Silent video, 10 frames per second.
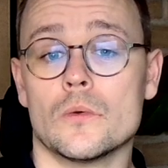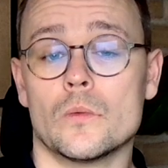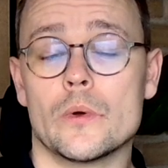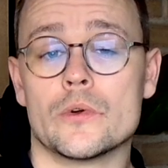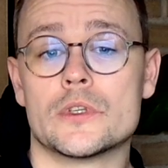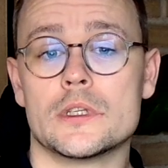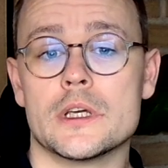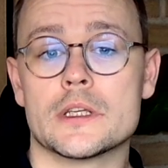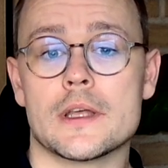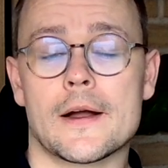we would
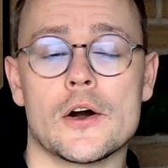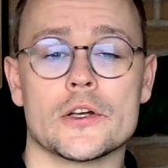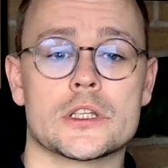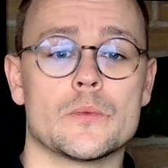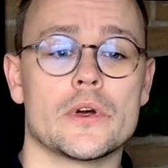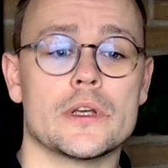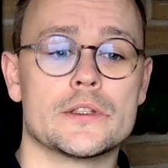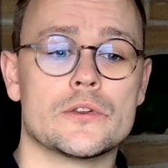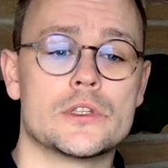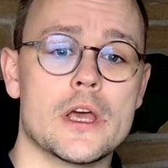suggest a customer
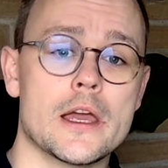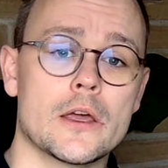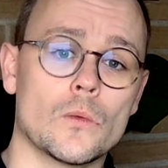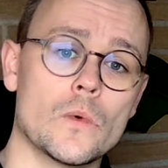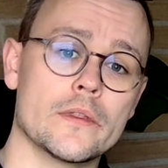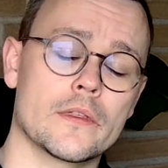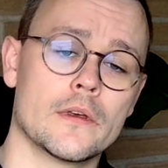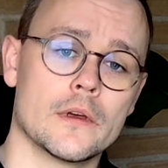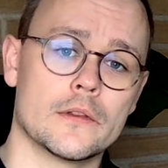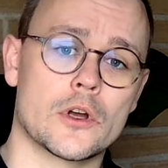is to take with
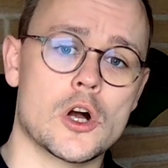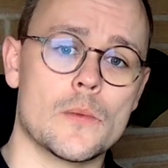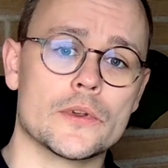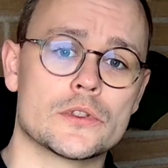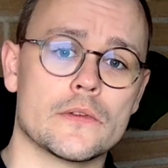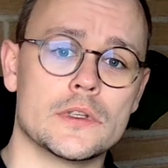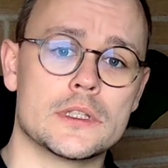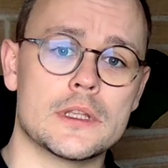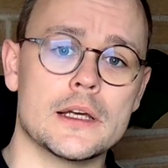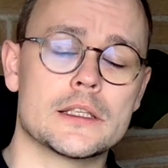the common
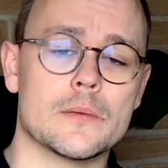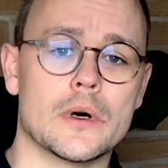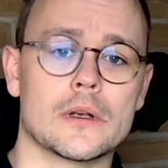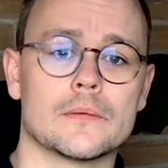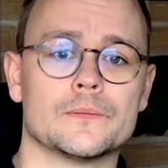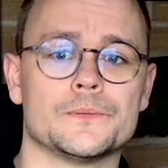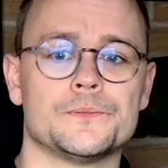service data model.